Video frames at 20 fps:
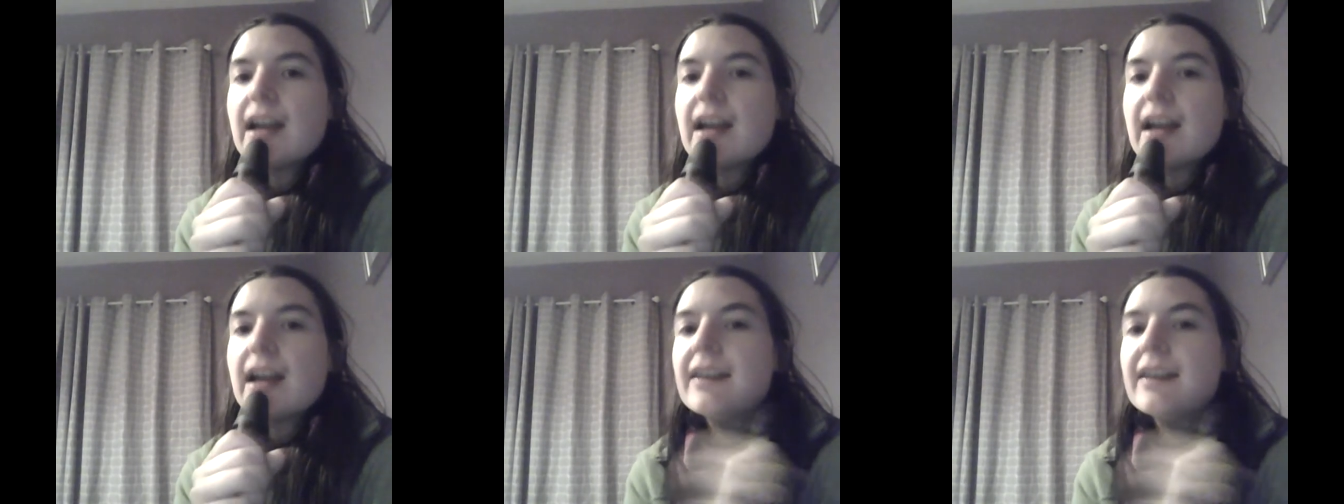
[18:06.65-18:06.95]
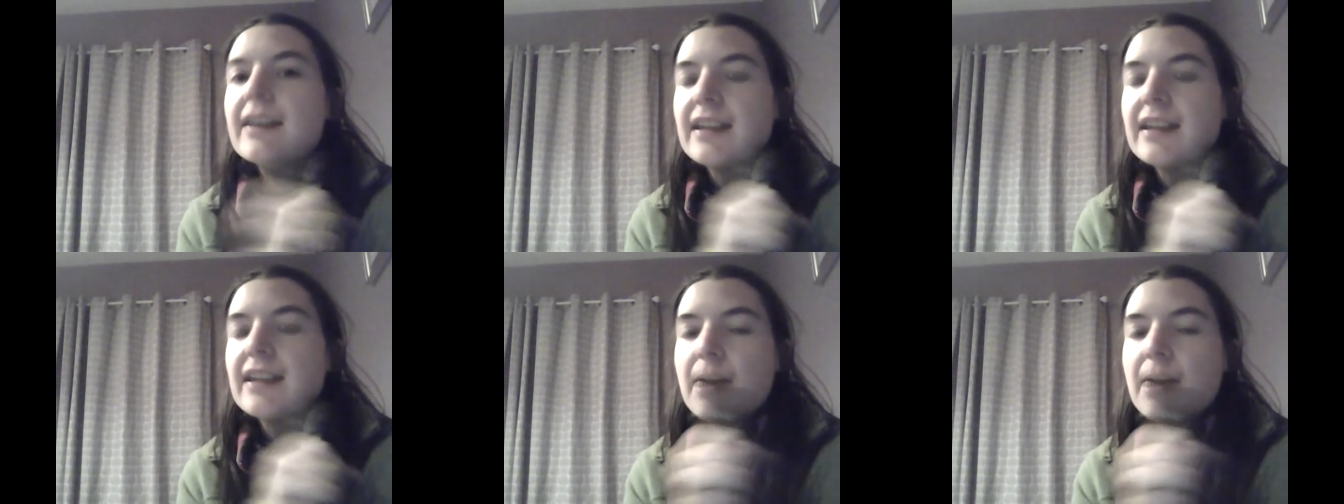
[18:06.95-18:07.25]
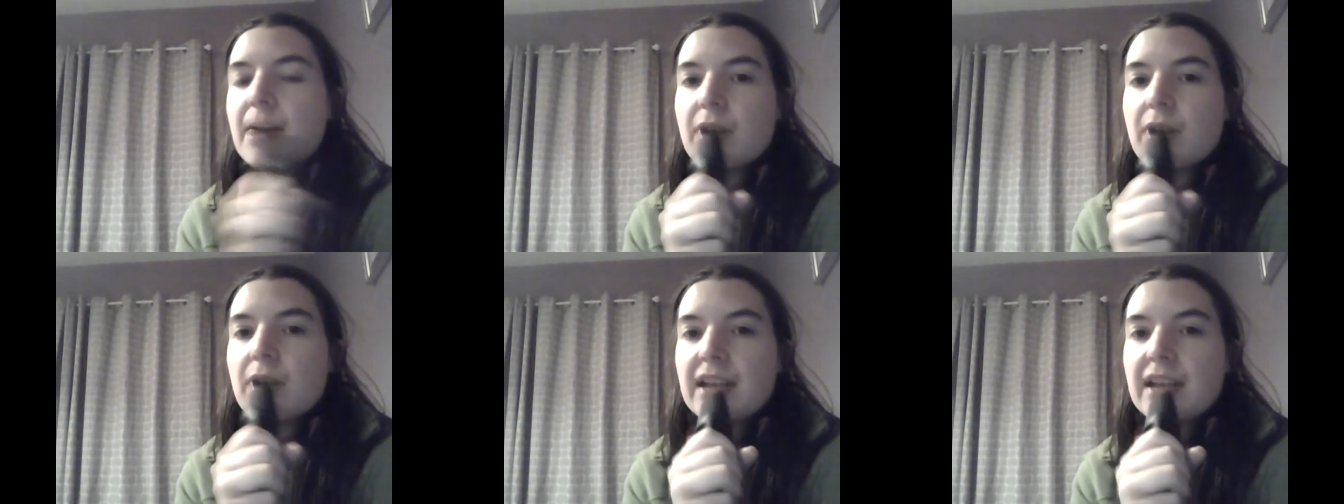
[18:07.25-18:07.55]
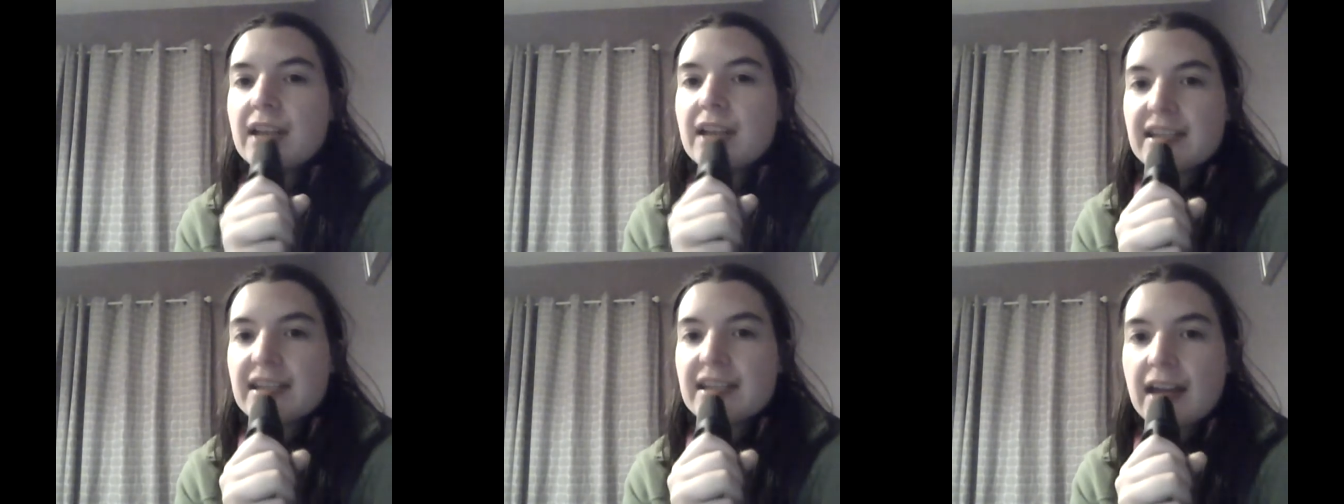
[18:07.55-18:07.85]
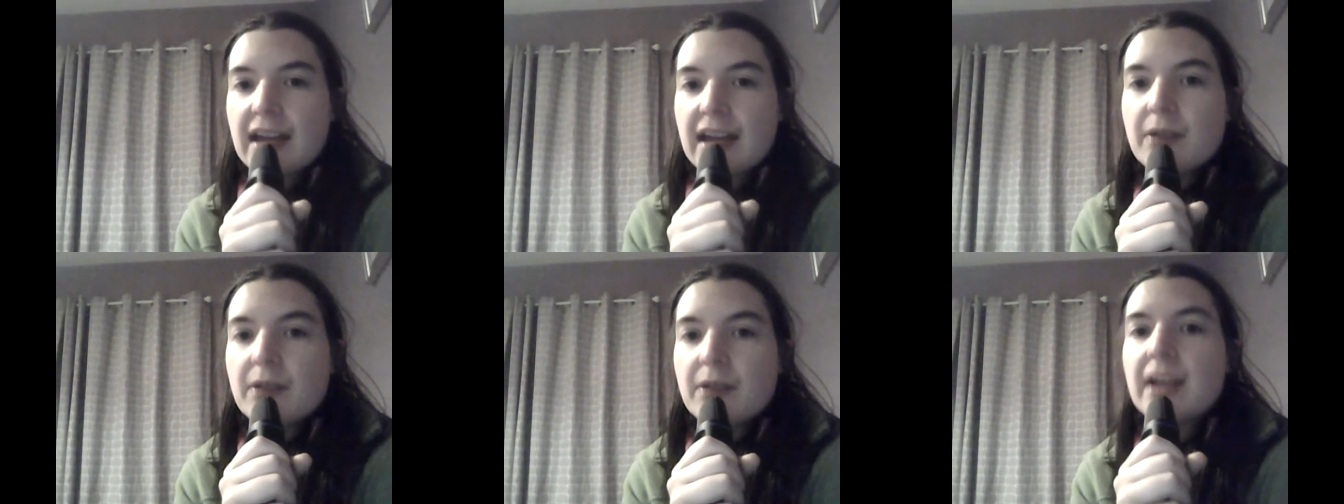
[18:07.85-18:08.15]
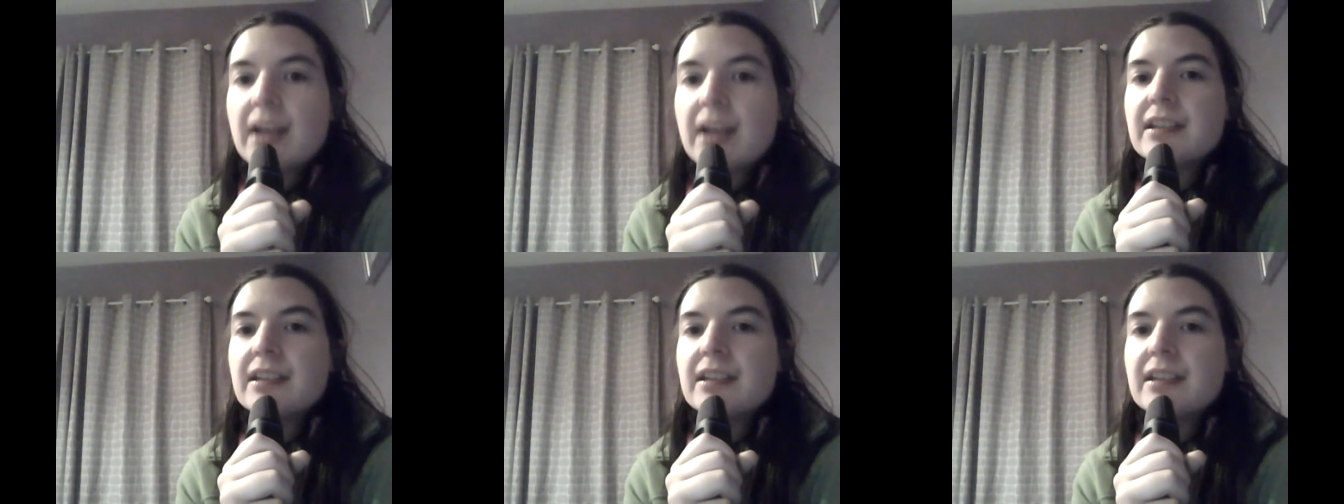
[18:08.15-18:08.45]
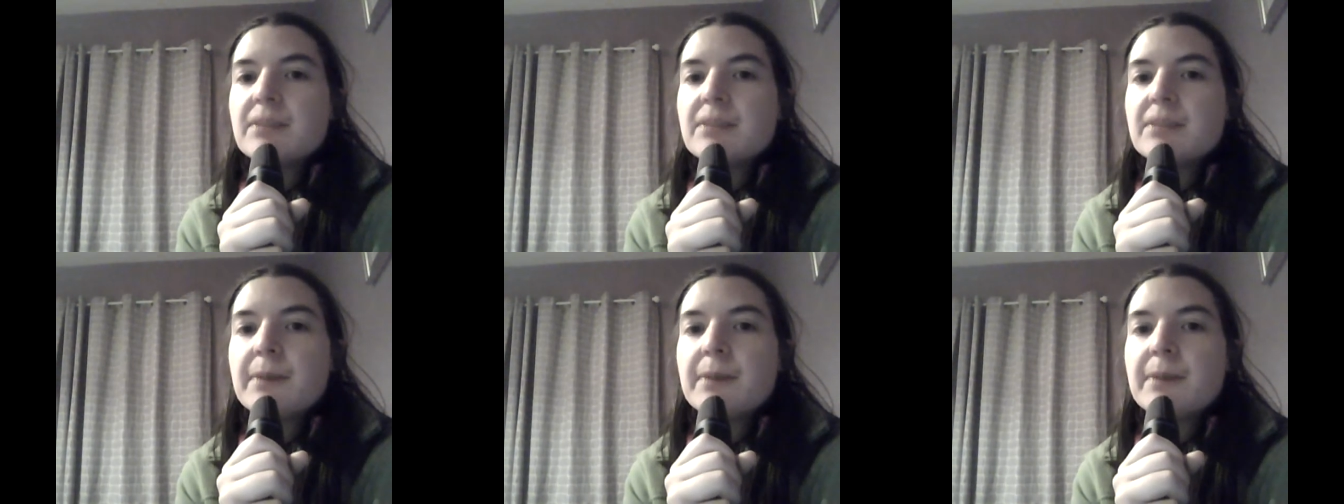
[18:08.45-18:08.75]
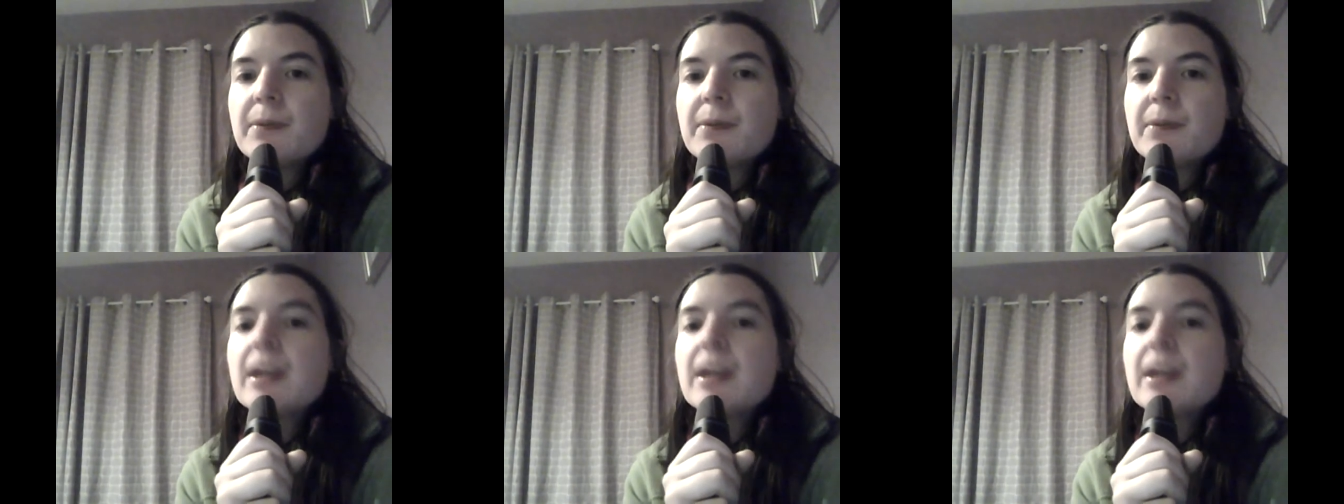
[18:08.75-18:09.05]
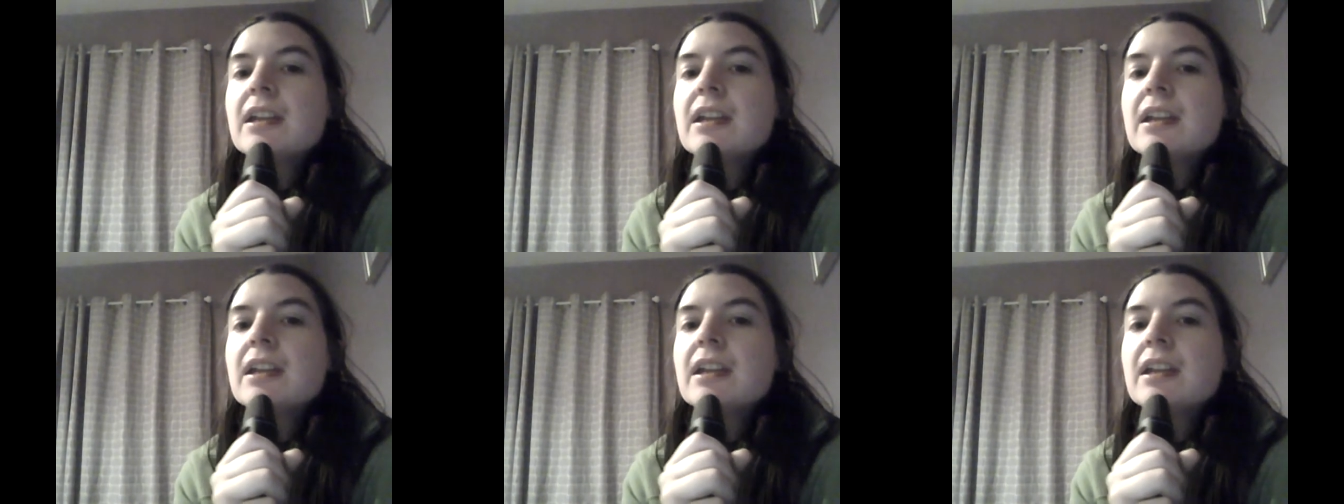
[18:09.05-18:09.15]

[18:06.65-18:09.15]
and then at where it gets out, and then people